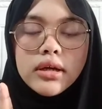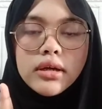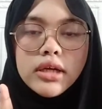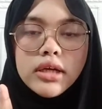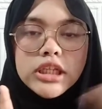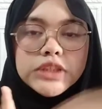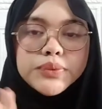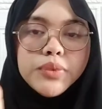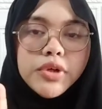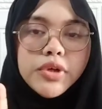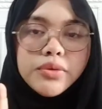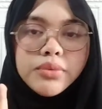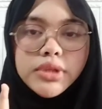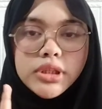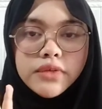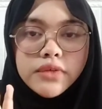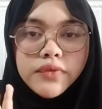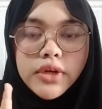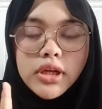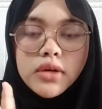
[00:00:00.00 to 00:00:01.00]

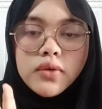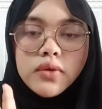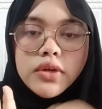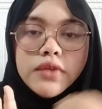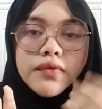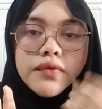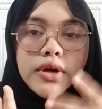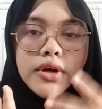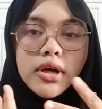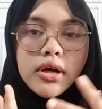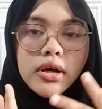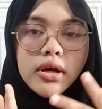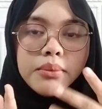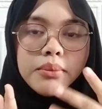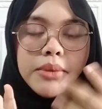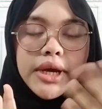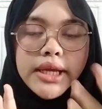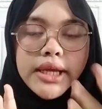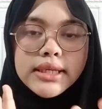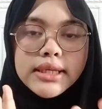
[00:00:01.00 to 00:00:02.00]
experimental value
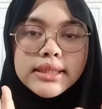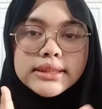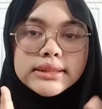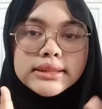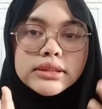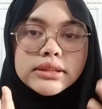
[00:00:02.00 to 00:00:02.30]
minus